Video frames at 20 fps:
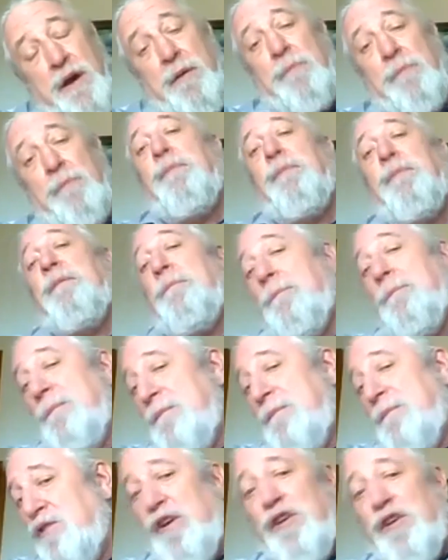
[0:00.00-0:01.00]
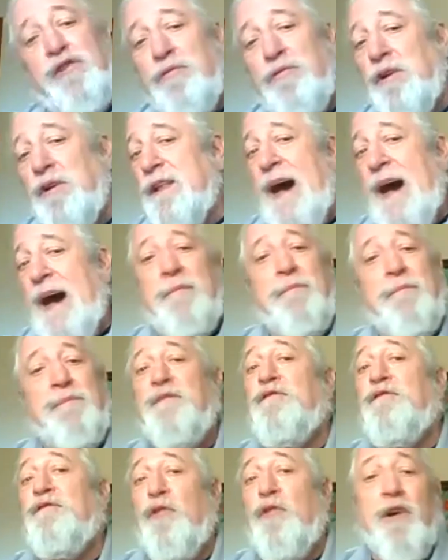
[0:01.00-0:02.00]
But you can do a lot
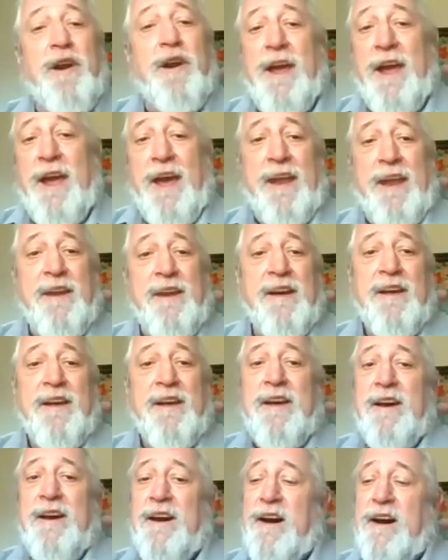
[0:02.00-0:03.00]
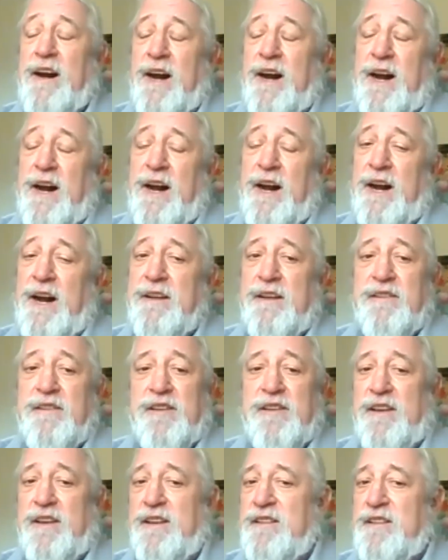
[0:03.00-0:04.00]
beforehand
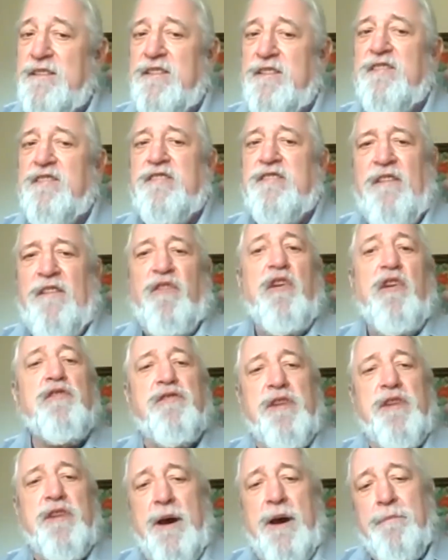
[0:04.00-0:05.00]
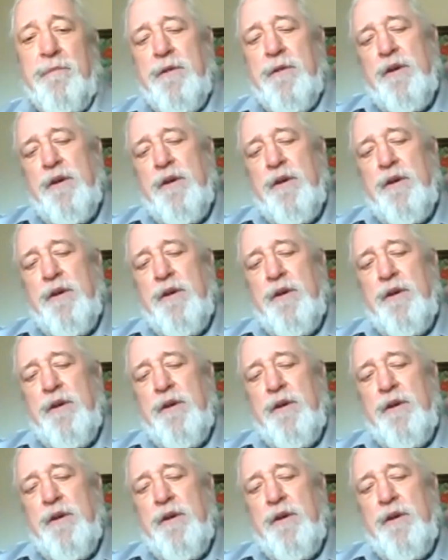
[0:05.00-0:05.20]
to set those up.